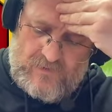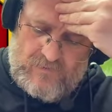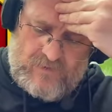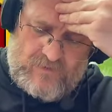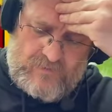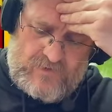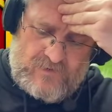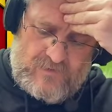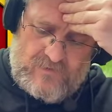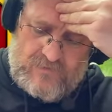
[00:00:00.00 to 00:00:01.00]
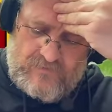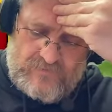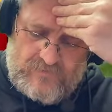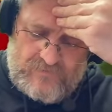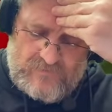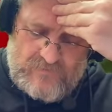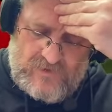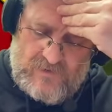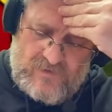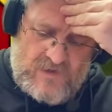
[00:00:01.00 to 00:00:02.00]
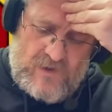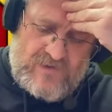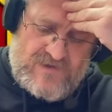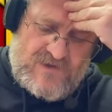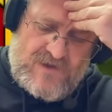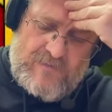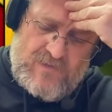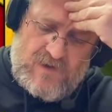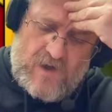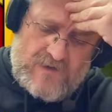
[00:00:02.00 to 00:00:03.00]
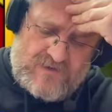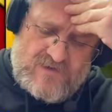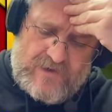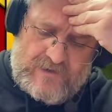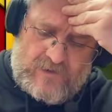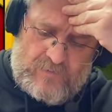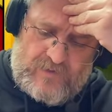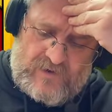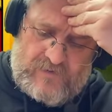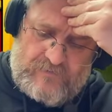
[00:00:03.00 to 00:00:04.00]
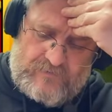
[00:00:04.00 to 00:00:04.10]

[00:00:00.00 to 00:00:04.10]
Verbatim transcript: Pop the balloon. No, it's the same garden deco, Pete.